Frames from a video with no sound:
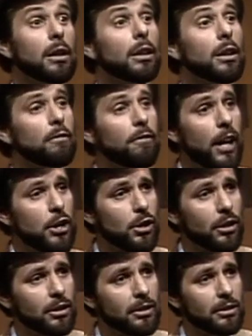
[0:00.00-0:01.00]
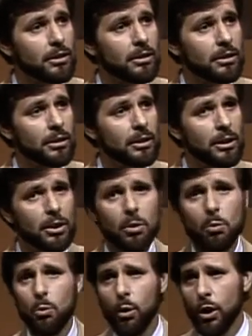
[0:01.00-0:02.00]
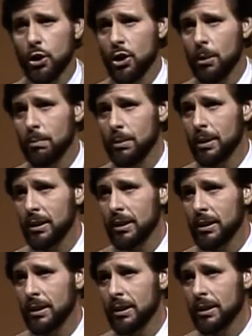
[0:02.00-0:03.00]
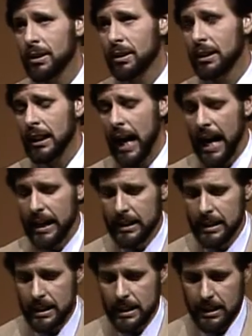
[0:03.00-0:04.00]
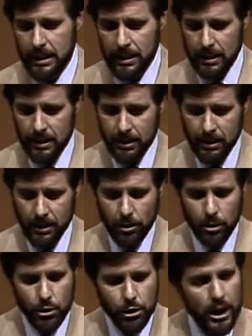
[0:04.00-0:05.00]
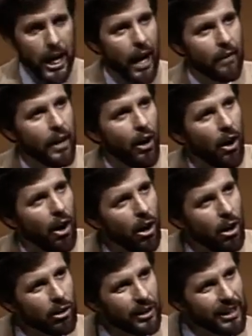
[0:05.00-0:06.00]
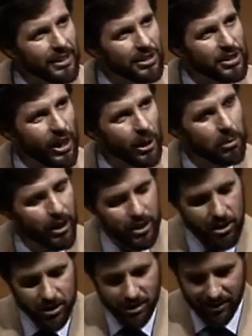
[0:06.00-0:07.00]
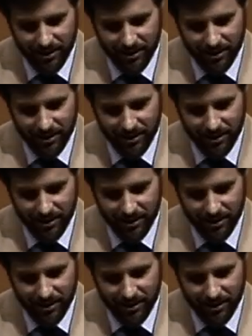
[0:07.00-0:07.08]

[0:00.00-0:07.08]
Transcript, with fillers: Confession, worship, guidance. You see how they all lead to celebration.